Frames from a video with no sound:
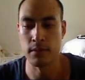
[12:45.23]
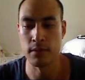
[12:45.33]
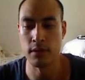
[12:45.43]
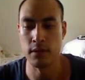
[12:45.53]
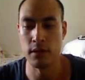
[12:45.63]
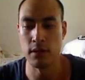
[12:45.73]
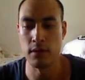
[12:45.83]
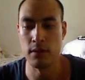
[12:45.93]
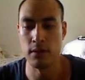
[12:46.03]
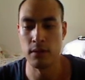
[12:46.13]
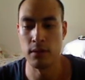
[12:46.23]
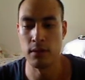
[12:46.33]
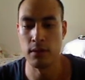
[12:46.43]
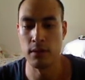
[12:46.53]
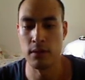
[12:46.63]
There you go.
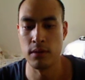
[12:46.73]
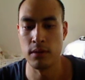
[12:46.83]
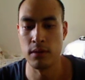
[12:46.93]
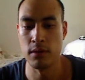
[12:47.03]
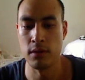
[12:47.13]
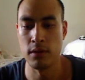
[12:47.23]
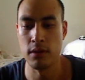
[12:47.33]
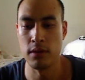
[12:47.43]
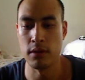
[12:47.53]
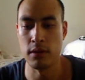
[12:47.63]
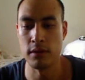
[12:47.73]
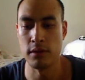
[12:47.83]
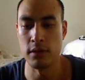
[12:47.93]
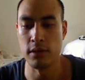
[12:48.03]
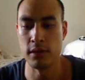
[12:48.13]
There you go.
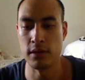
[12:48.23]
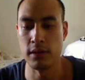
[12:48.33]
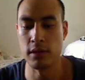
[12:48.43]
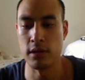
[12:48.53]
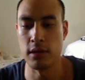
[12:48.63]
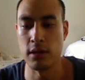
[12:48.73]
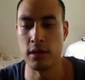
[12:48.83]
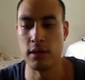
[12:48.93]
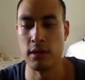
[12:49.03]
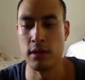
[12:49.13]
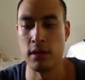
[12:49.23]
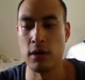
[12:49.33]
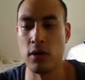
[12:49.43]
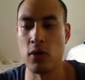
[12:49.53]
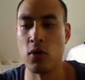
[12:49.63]
So that's just a
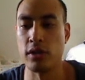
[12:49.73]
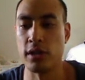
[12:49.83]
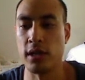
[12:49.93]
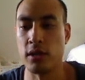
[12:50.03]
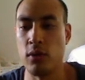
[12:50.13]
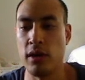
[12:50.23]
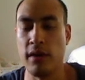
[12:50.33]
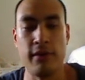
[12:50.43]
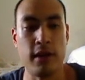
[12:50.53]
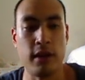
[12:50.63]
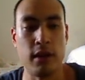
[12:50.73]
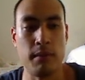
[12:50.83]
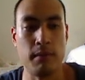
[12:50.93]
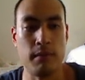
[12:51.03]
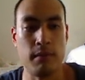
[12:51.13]
horizontal way of setting up
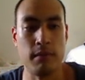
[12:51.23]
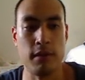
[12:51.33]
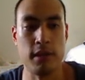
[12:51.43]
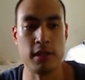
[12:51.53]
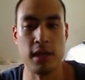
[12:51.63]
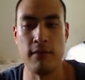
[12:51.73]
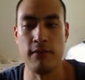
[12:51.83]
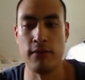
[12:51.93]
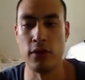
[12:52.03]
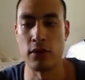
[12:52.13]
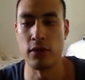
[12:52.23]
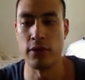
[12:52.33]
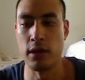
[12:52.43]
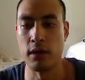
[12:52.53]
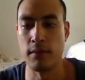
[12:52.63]
the same vertical
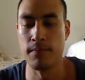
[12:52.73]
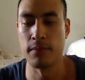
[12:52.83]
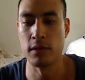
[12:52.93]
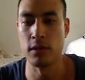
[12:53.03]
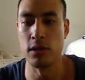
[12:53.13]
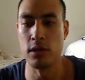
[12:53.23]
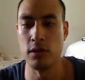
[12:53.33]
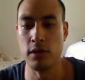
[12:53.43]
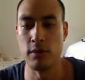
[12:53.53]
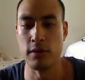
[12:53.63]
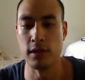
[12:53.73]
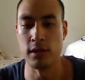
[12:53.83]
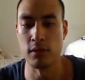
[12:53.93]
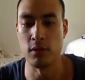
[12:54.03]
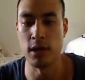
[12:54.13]
thing. So you can do that with this
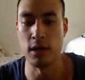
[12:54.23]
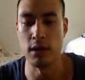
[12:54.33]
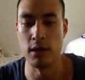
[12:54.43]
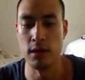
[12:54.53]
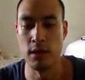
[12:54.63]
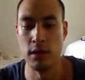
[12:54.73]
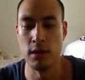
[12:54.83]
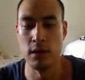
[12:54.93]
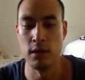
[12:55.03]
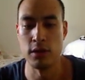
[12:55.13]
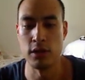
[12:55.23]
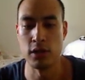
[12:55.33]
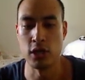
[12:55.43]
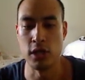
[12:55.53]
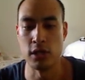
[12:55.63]
as well. Just
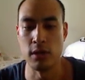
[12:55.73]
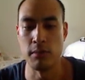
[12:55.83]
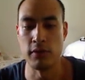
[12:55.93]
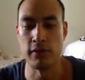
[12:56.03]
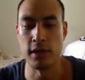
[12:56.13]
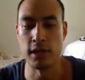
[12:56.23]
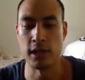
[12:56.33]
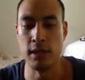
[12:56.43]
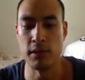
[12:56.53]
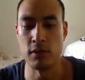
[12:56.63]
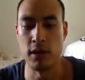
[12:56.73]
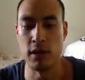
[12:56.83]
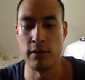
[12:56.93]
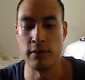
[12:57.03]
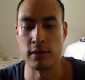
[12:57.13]
change number of slots, keep it
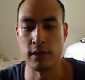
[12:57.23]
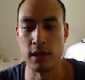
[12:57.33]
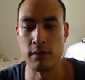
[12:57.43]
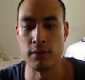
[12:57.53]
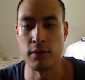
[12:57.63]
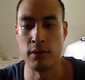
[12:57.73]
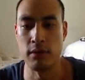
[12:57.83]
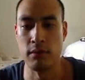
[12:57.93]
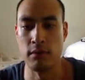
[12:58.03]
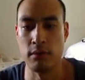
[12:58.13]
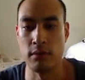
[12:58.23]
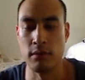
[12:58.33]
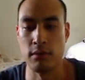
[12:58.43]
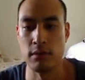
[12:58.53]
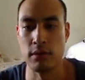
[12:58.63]
12, and slots per row.
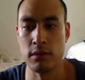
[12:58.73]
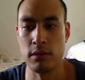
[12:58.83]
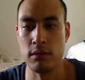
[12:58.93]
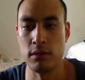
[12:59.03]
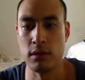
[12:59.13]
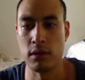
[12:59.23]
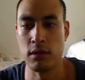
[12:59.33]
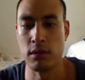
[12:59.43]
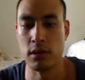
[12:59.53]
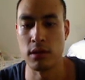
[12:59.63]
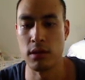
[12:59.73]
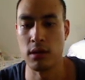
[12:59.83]
2. There you go, like that.